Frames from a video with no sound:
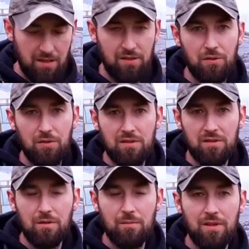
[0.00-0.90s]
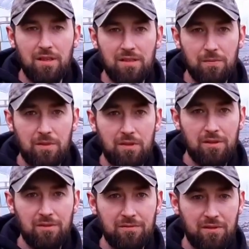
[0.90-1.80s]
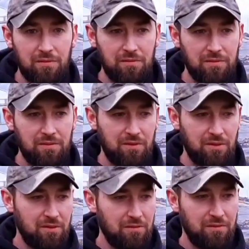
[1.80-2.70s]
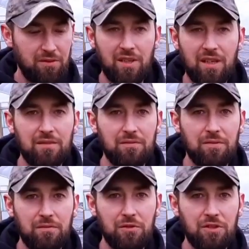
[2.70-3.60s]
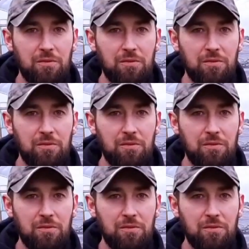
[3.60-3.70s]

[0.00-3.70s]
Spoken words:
It's going to be less work for future.